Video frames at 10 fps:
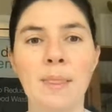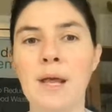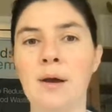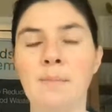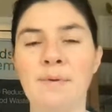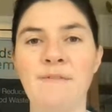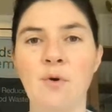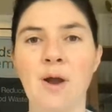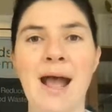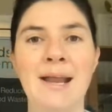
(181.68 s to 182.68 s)
that up
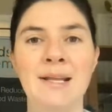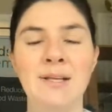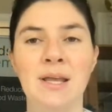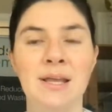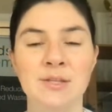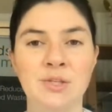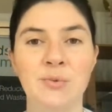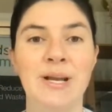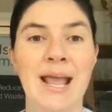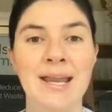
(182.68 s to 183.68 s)
before adding it to
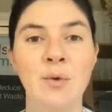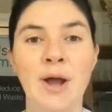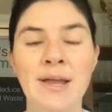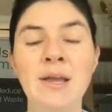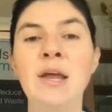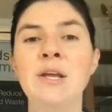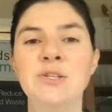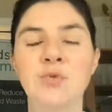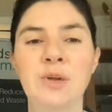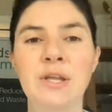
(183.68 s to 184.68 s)
it anyway.
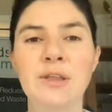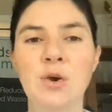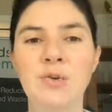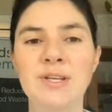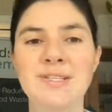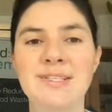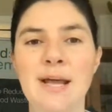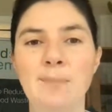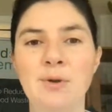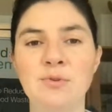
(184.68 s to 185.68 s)
So really the only
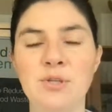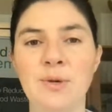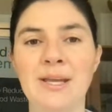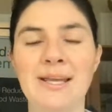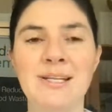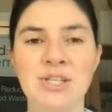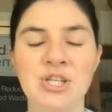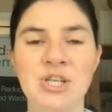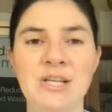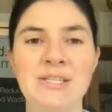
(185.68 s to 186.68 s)
step you're doing in
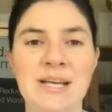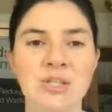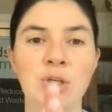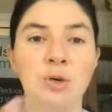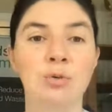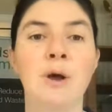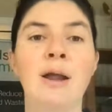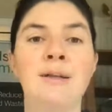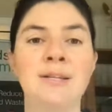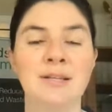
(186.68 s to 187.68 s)
addition is actually
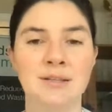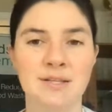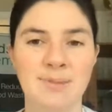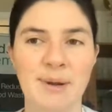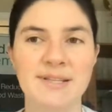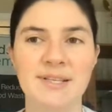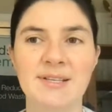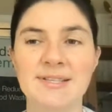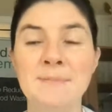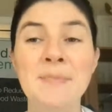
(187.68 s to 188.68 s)
grinding the
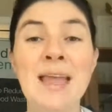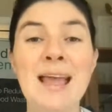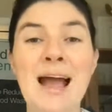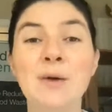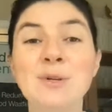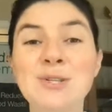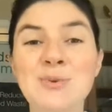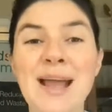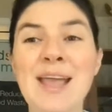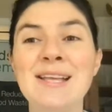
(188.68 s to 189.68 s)
spices. I will
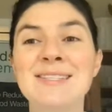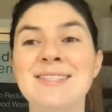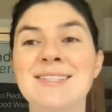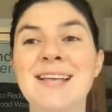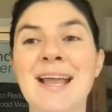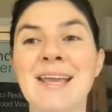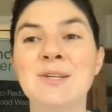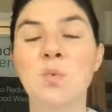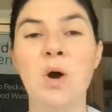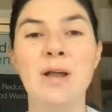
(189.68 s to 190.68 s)
do a
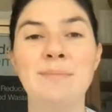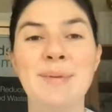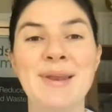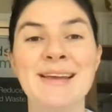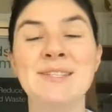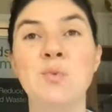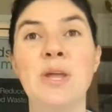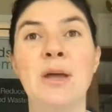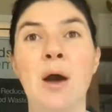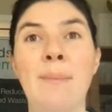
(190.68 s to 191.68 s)
second one maybe next
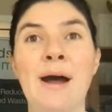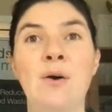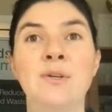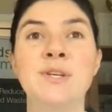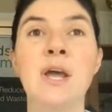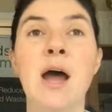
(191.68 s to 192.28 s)
week about